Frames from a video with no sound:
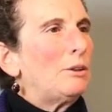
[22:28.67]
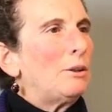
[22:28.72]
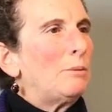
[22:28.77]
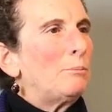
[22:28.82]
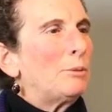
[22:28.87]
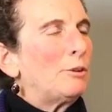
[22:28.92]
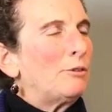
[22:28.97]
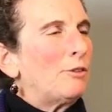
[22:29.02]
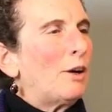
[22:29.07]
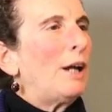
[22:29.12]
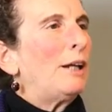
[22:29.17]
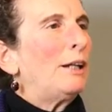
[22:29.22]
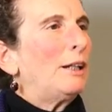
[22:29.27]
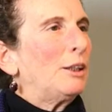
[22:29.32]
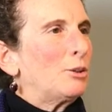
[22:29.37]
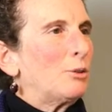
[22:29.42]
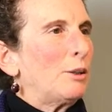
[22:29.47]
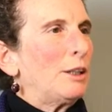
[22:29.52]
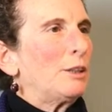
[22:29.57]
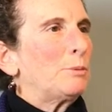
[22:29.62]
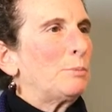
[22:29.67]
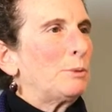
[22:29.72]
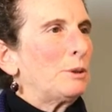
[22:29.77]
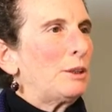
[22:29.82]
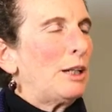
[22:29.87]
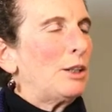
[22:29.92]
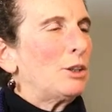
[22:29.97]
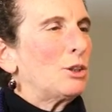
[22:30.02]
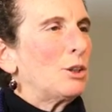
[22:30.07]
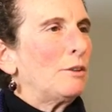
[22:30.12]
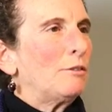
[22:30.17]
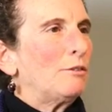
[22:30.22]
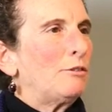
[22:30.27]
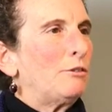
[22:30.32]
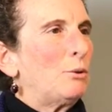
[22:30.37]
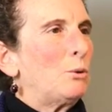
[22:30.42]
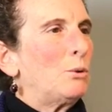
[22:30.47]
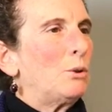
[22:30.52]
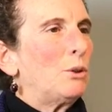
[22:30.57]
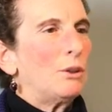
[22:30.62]
providing transportation
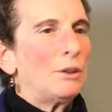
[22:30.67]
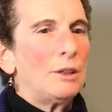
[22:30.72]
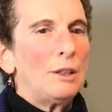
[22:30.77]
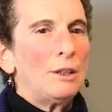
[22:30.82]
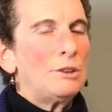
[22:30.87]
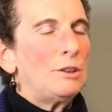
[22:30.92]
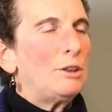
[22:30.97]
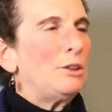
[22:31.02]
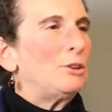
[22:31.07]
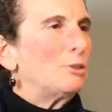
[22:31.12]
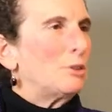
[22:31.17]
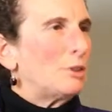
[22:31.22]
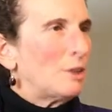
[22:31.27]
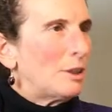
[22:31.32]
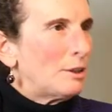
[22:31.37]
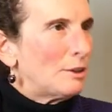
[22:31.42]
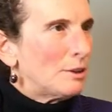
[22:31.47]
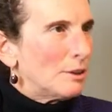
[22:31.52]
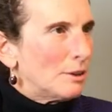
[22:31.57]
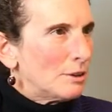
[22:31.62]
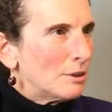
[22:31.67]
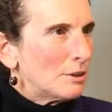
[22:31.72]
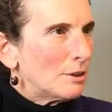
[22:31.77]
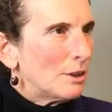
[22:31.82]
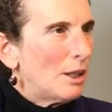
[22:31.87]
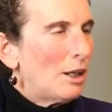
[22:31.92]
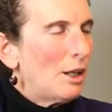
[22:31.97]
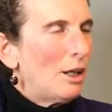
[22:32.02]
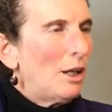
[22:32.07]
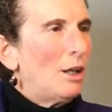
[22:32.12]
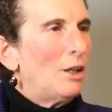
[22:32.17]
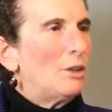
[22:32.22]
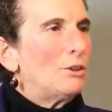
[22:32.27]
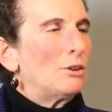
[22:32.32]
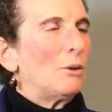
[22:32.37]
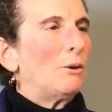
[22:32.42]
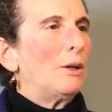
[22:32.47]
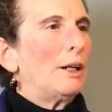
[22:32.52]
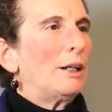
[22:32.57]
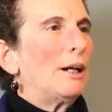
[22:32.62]
for senior citizens.
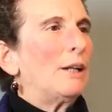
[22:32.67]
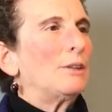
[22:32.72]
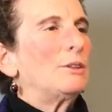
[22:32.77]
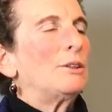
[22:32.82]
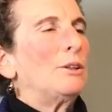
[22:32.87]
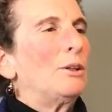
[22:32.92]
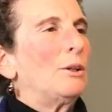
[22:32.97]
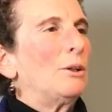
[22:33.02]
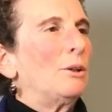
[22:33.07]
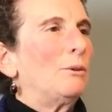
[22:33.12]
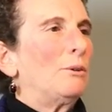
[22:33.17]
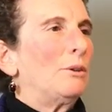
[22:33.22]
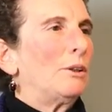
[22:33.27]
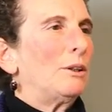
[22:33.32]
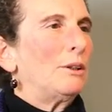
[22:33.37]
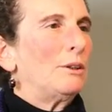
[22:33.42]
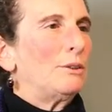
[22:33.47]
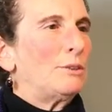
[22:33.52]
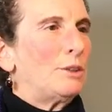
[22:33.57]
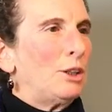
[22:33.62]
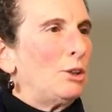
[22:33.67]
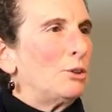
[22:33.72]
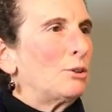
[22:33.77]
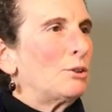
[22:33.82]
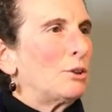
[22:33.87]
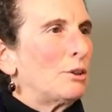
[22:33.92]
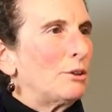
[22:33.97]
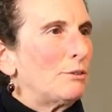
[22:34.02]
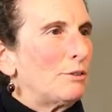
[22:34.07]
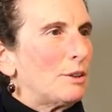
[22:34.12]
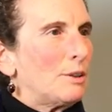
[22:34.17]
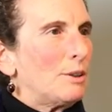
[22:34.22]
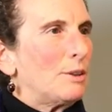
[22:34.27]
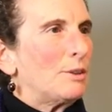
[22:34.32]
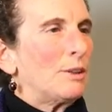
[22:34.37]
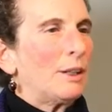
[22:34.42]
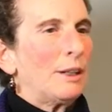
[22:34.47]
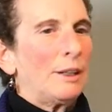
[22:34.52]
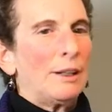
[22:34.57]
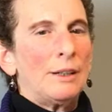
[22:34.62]
So I got to know the senior
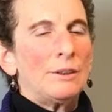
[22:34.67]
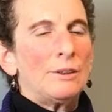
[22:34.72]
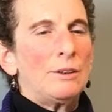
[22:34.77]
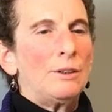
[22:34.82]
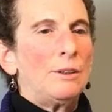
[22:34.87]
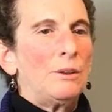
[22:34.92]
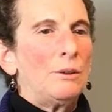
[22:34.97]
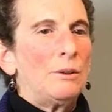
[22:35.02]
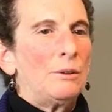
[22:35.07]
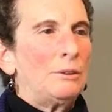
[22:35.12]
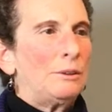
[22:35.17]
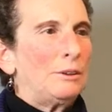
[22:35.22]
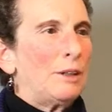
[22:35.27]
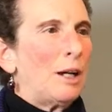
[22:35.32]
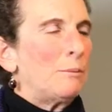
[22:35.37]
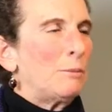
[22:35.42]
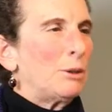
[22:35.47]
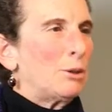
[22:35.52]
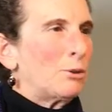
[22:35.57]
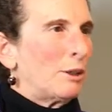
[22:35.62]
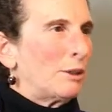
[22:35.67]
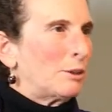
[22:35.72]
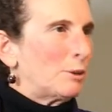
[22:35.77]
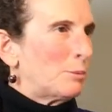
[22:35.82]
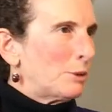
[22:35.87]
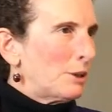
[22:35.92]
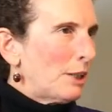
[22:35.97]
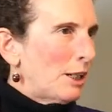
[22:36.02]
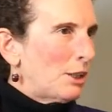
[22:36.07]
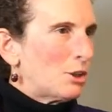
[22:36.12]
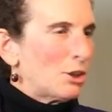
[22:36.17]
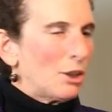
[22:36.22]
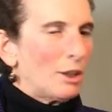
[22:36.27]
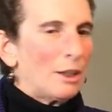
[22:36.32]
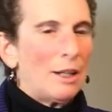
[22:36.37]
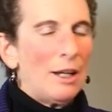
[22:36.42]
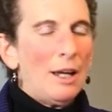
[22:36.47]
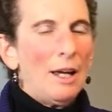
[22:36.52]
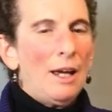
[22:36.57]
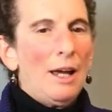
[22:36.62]
services. I got to know Diamond Transportation.
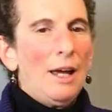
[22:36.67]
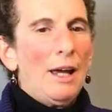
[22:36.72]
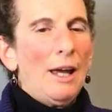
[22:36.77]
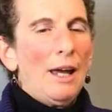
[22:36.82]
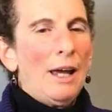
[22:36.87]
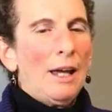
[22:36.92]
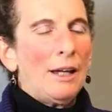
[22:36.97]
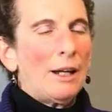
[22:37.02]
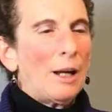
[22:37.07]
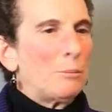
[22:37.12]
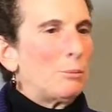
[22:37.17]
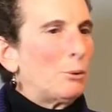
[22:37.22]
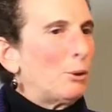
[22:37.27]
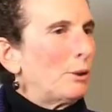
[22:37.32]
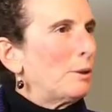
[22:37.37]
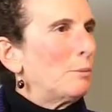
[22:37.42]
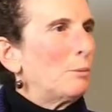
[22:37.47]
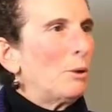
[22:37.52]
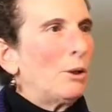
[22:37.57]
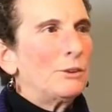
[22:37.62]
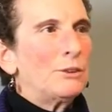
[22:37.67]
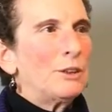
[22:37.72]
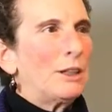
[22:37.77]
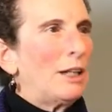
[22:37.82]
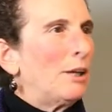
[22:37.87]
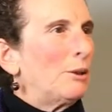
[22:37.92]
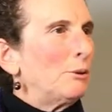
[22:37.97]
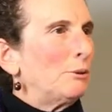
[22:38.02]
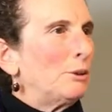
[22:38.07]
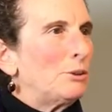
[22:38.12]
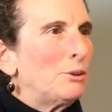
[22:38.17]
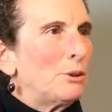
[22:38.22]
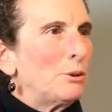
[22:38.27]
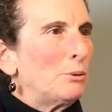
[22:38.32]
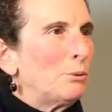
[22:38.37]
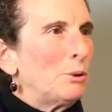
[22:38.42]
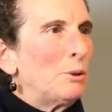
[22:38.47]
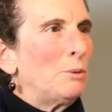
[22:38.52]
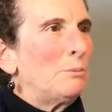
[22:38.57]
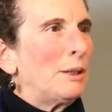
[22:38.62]
And I brought them all together into the
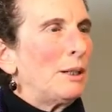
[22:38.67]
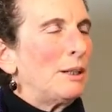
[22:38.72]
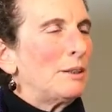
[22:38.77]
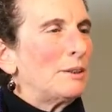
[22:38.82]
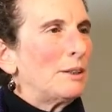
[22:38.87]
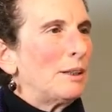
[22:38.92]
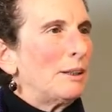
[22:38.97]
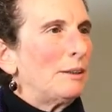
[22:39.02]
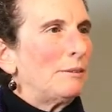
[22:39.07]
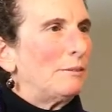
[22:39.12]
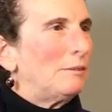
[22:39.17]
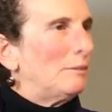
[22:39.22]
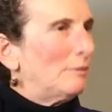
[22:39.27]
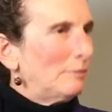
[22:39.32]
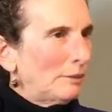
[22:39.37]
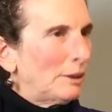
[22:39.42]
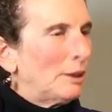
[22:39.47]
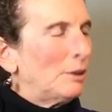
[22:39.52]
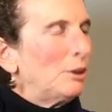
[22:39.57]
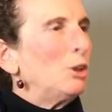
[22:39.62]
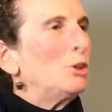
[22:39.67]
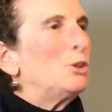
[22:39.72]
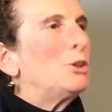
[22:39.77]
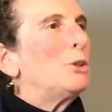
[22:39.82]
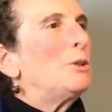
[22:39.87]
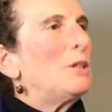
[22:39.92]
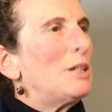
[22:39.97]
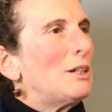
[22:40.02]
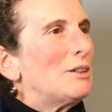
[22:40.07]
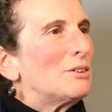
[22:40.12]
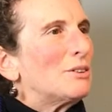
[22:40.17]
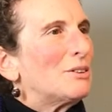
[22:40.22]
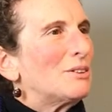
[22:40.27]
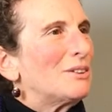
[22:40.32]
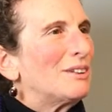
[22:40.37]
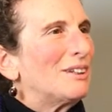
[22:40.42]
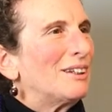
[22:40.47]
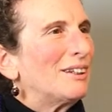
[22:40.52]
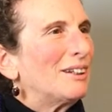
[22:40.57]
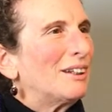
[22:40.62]
room and I said, can you do
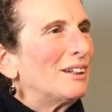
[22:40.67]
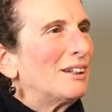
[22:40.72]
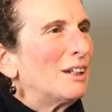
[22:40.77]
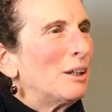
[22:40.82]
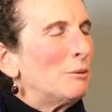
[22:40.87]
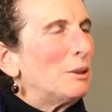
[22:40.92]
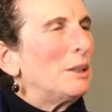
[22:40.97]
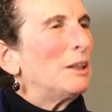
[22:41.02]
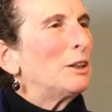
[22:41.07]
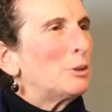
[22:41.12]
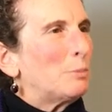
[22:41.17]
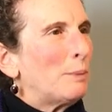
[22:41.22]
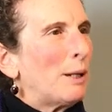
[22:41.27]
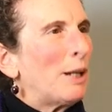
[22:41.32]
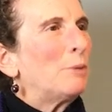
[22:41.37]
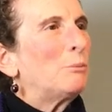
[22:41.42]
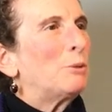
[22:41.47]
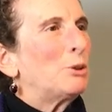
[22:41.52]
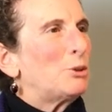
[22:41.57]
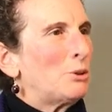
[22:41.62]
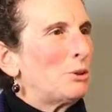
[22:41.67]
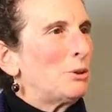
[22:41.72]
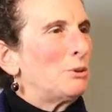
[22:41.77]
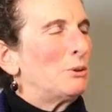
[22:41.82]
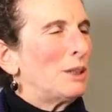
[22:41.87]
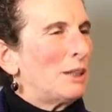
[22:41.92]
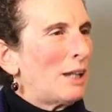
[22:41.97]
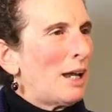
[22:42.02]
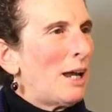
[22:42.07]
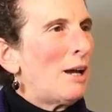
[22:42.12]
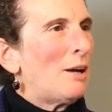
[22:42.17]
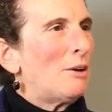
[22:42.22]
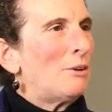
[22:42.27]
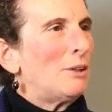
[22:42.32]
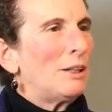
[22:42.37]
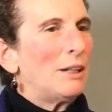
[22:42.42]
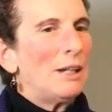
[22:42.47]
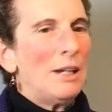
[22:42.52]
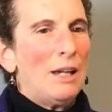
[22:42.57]
this? Can we expand what you're doing now? And